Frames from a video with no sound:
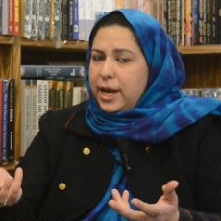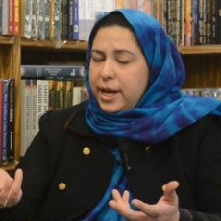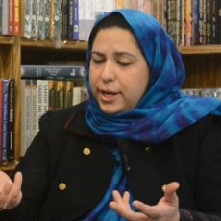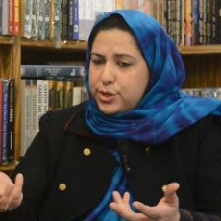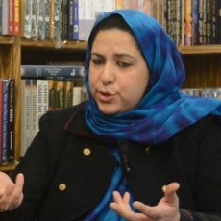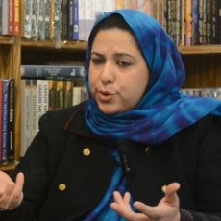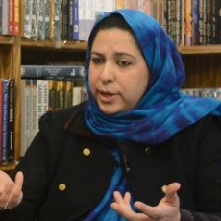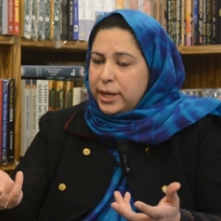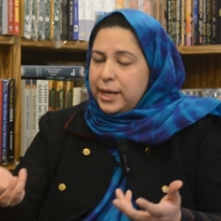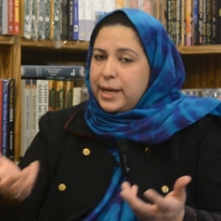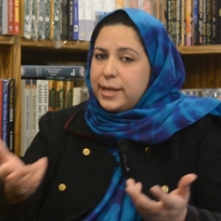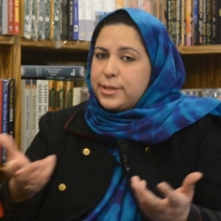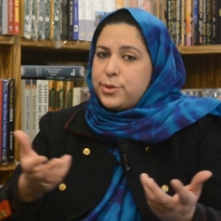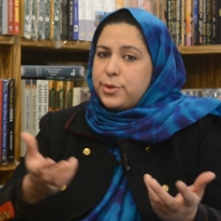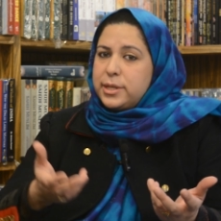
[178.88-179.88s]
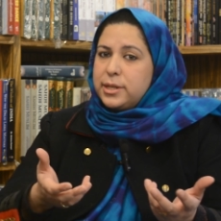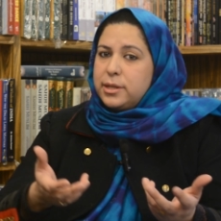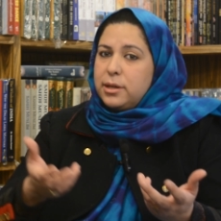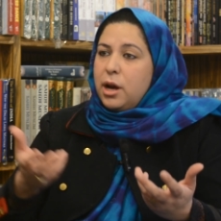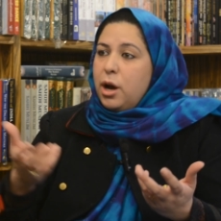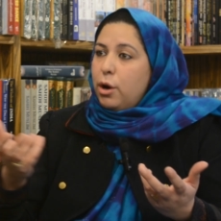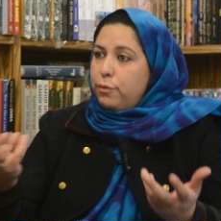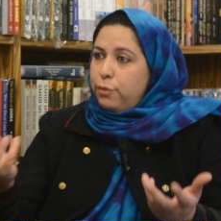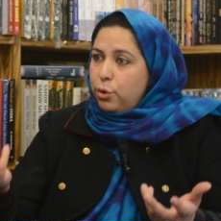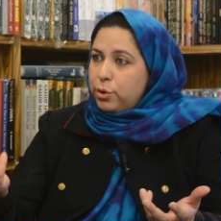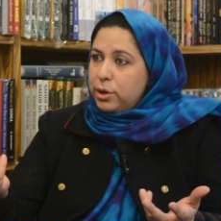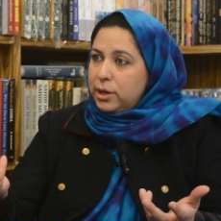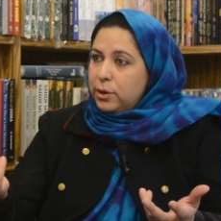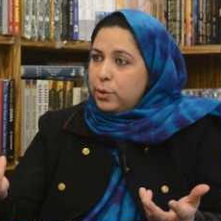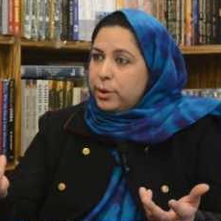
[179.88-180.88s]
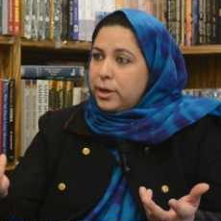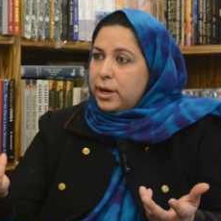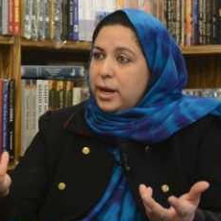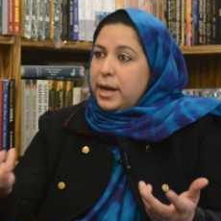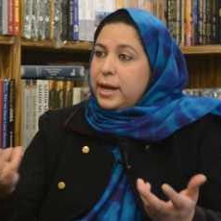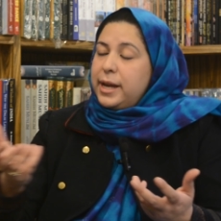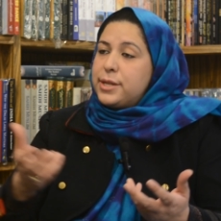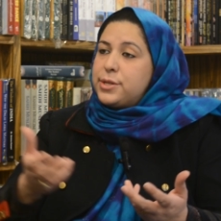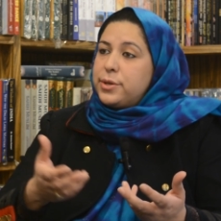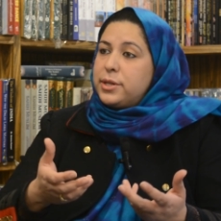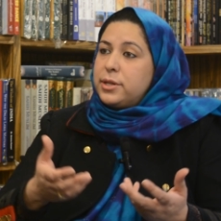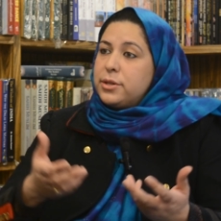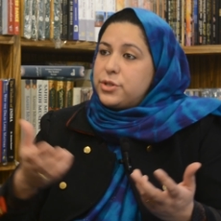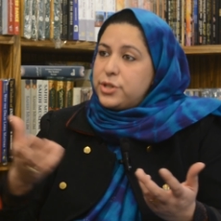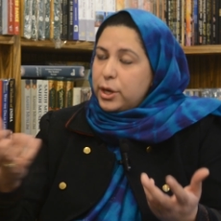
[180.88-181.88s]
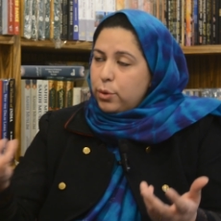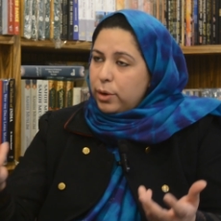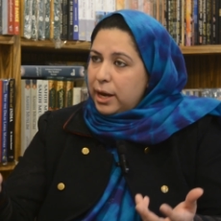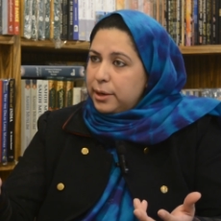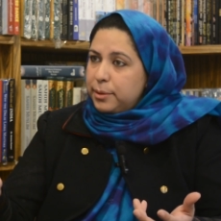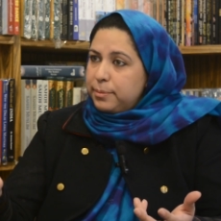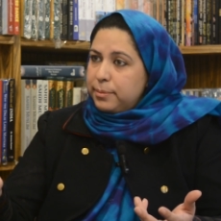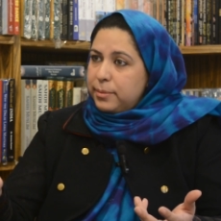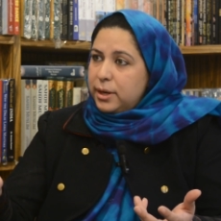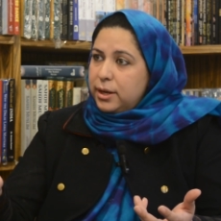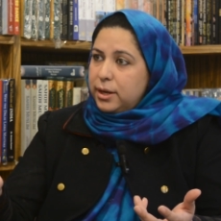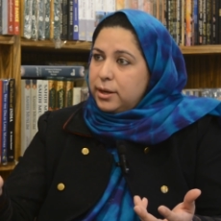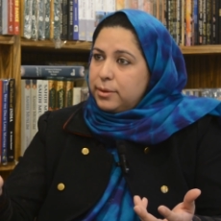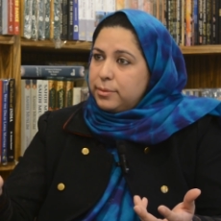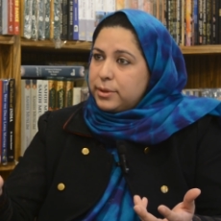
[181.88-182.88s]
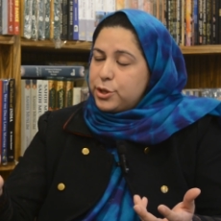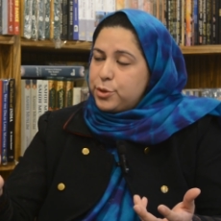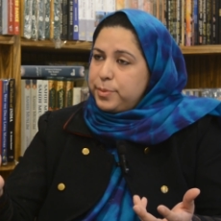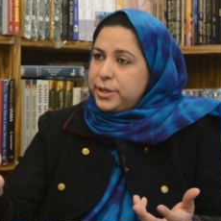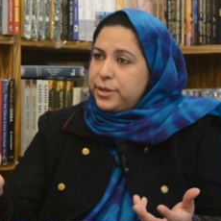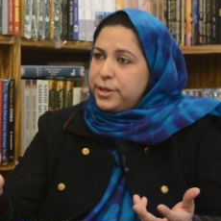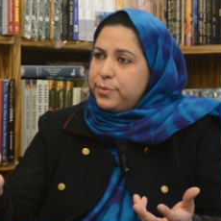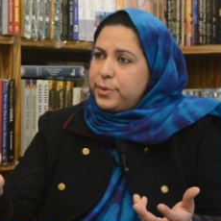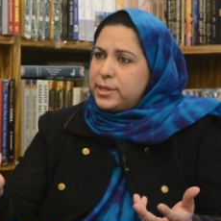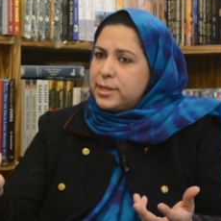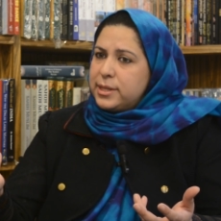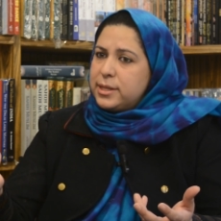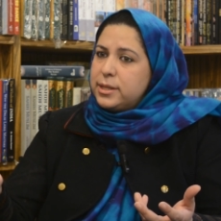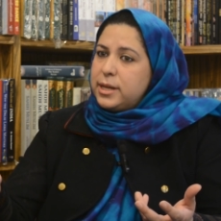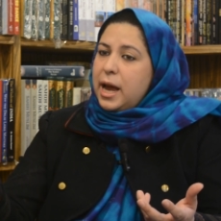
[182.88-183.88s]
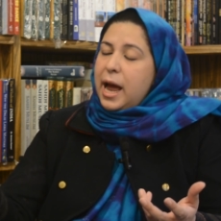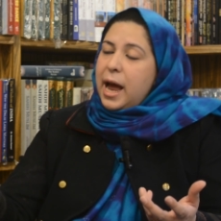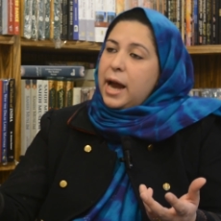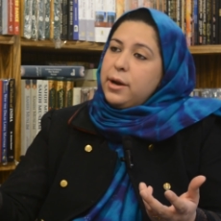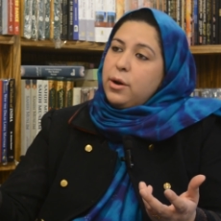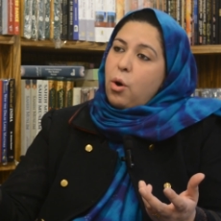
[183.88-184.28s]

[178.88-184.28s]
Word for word: history. He has written folklore. He has written Sheikhul Alam, uh, Kashmir Revisited, and